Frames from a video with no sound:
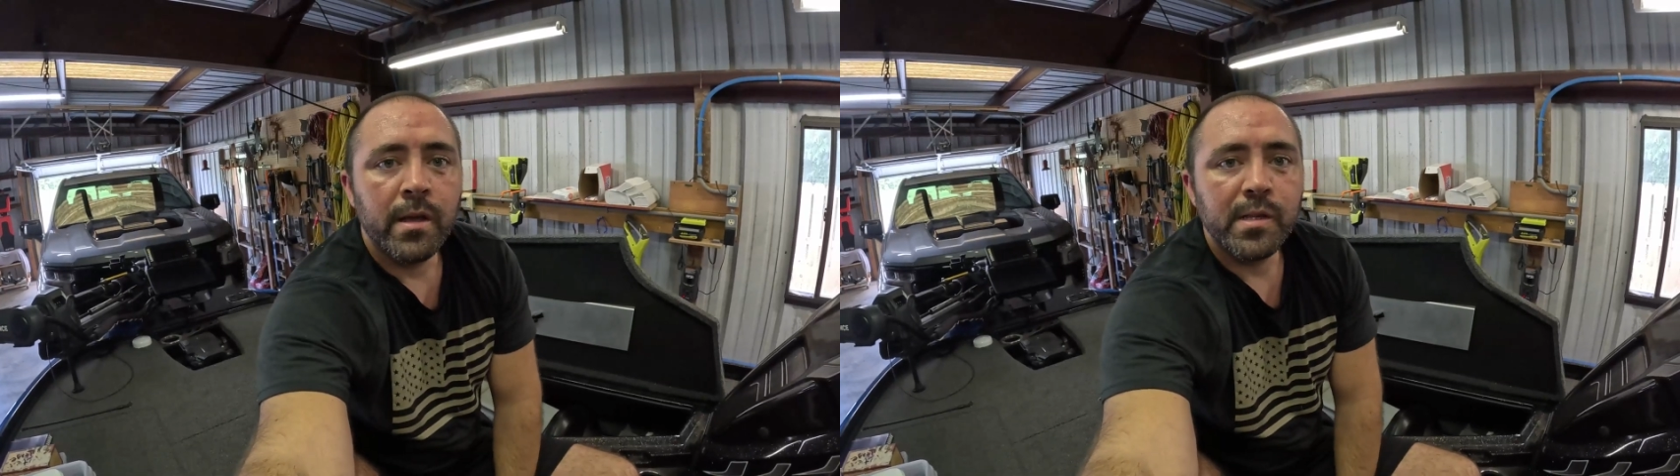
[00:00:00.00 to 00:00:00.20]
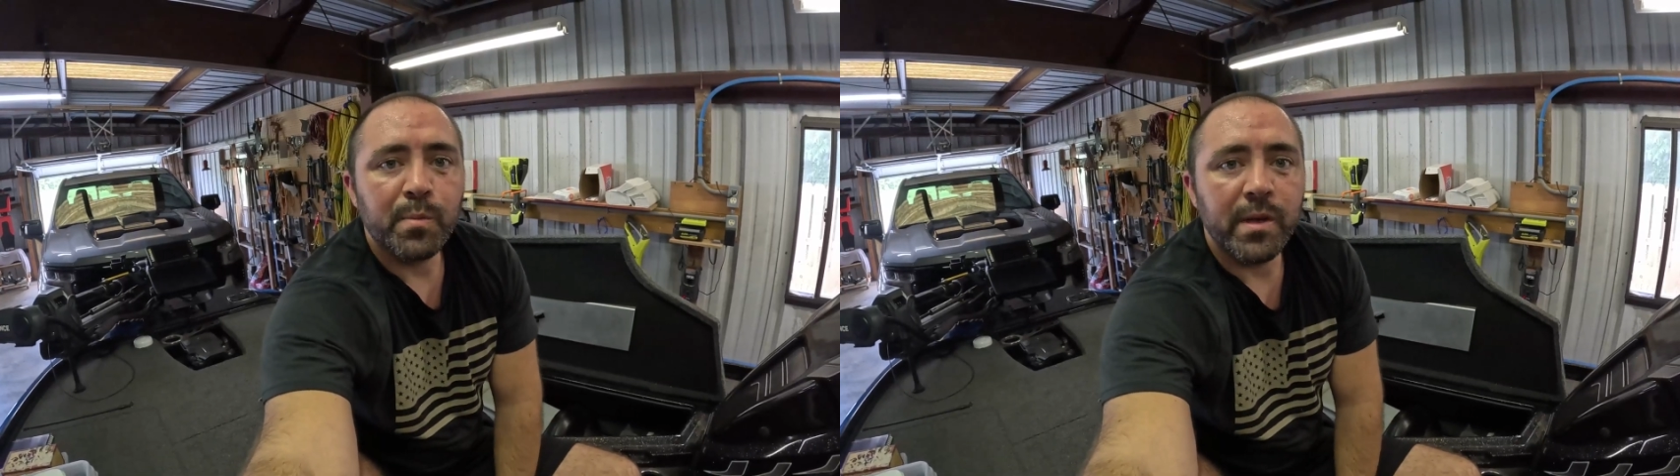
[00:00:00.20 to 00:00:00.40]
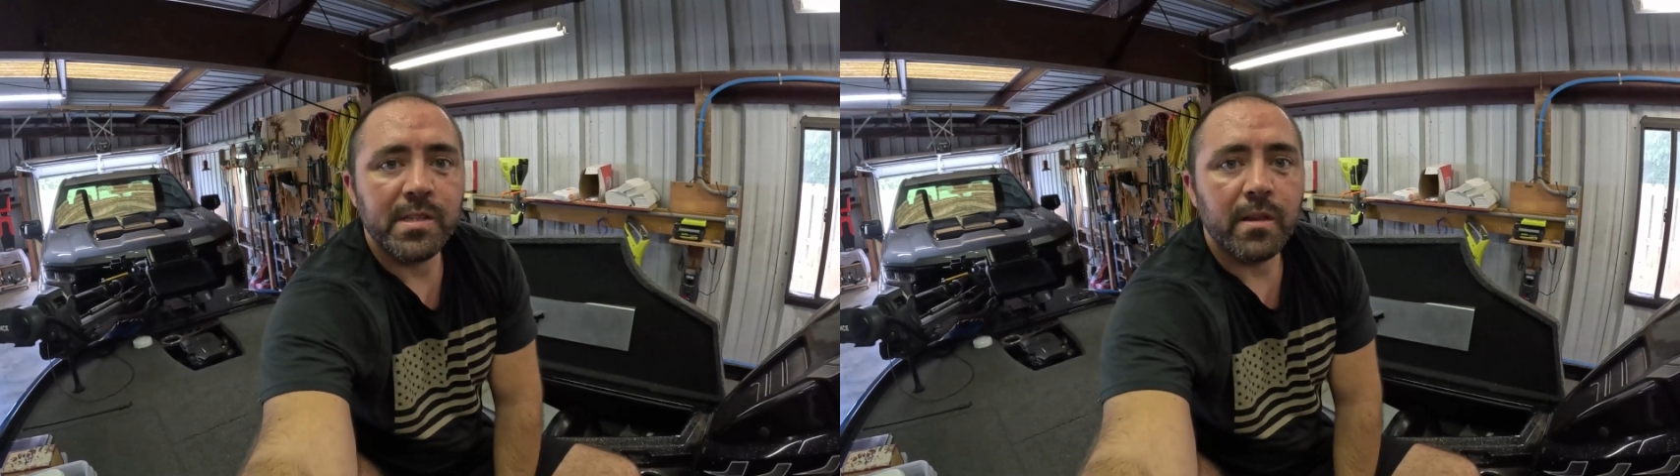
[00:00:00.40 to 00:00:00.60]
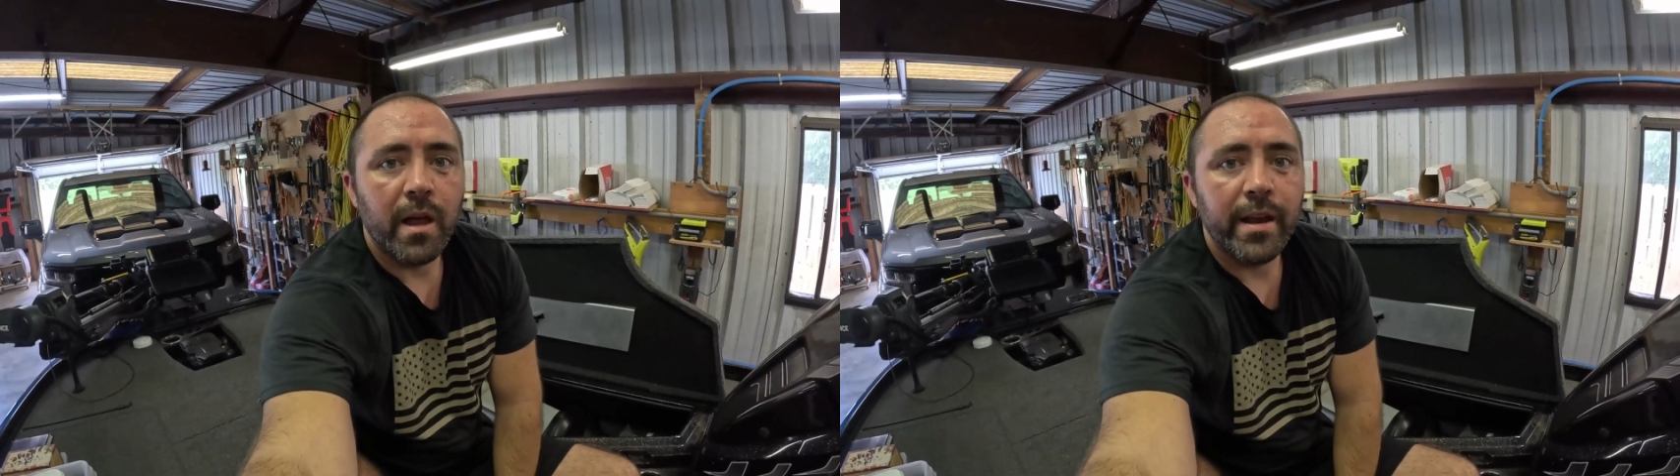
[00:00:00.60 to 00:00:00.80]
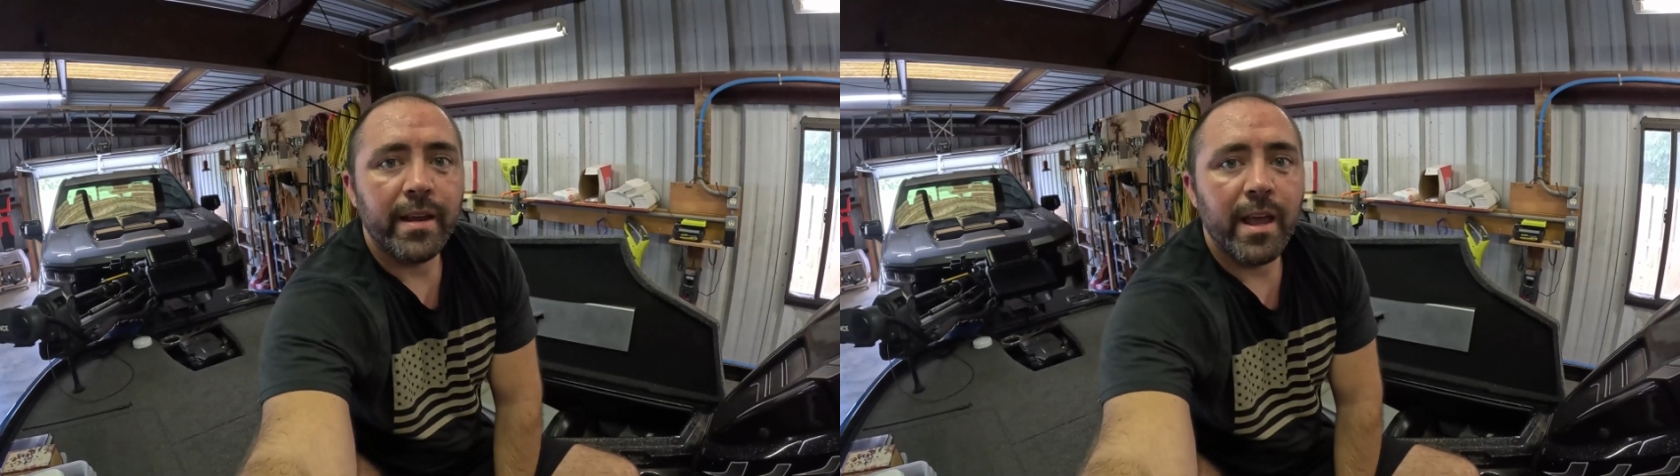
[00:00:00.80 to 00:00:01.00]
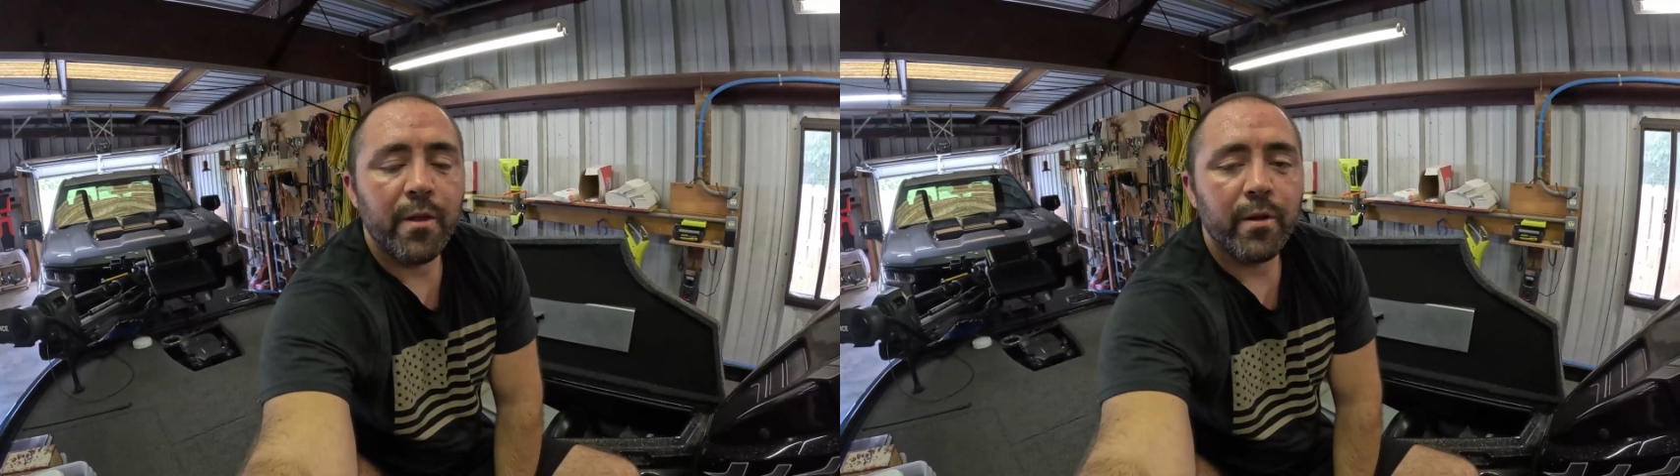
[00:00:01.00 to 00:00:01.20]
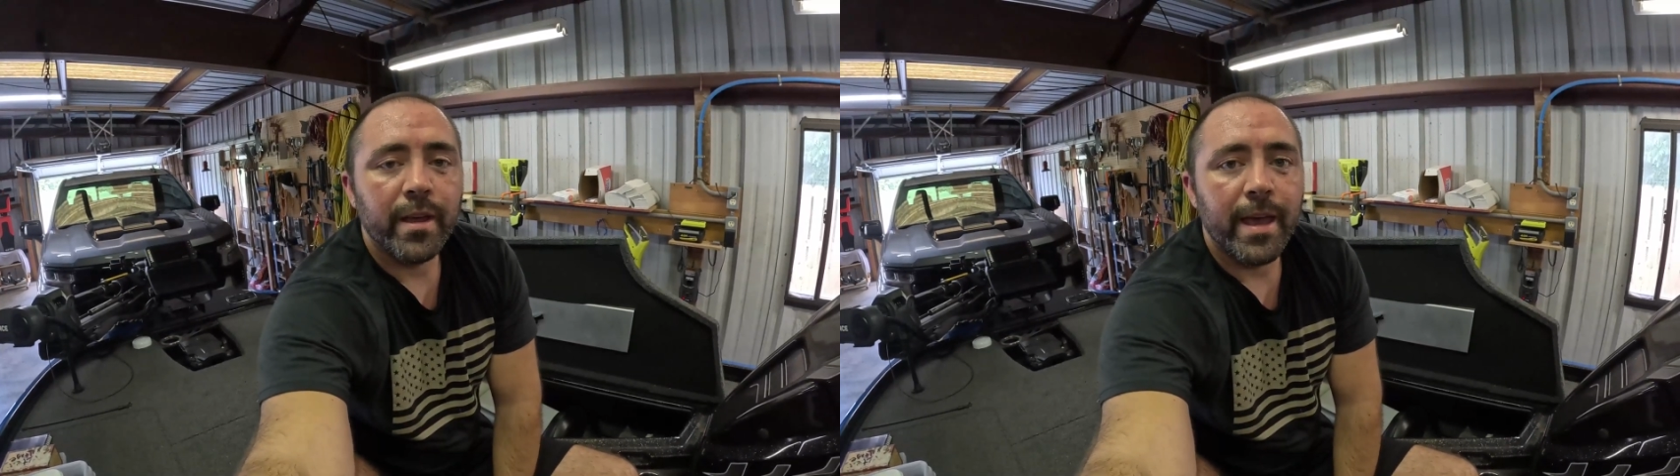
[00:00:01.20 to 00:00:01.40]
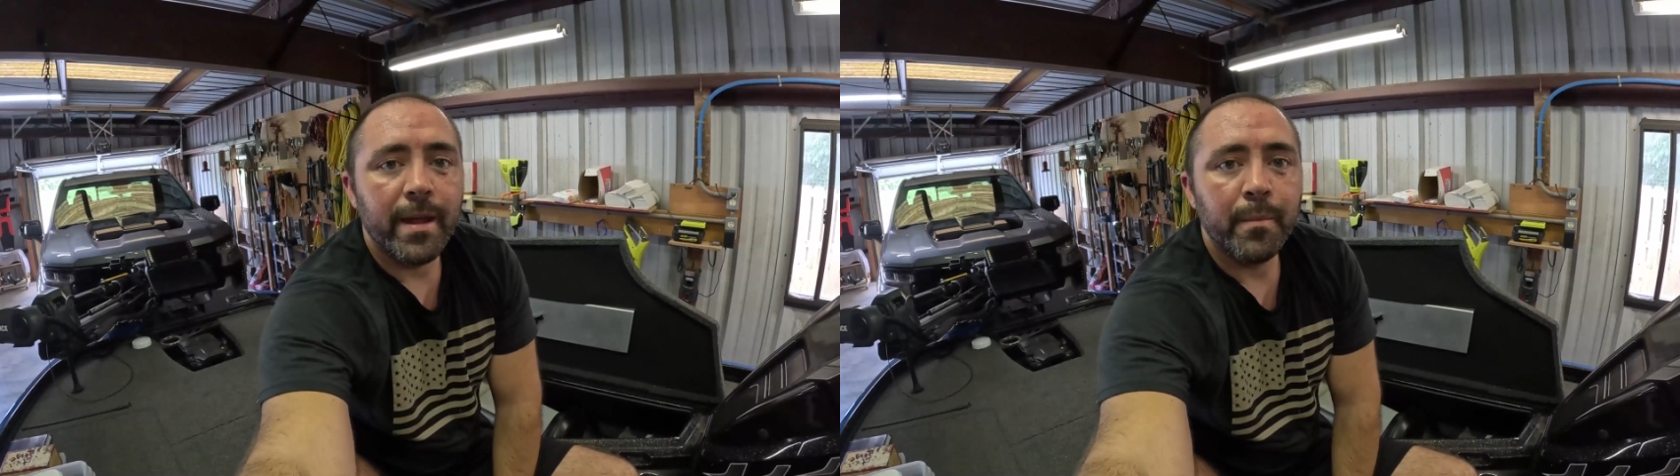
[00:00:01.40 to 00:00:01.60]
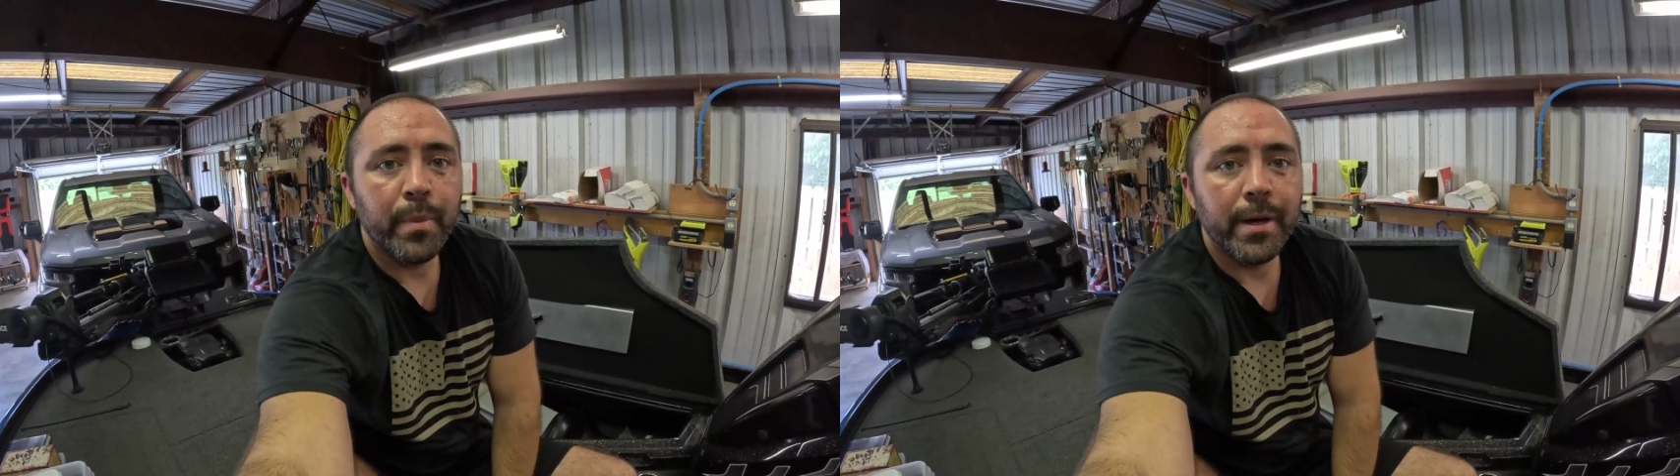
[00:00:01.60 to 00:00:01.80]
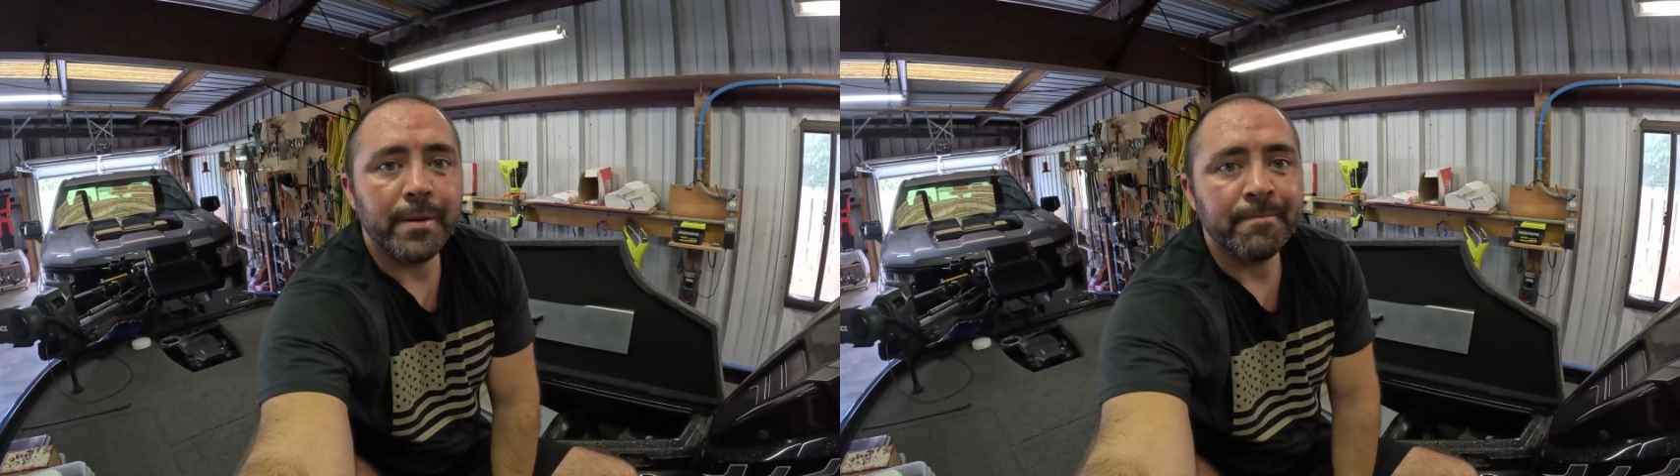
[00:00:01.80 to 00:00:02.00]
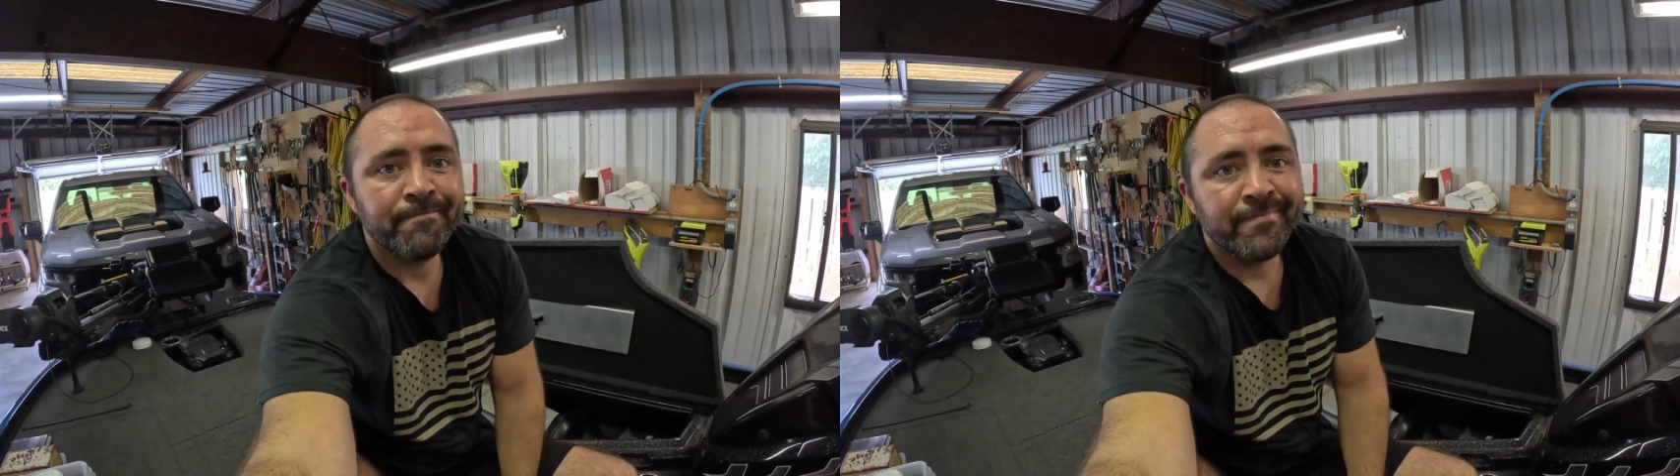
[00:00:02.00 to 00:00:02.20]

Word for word: splice the line together again, but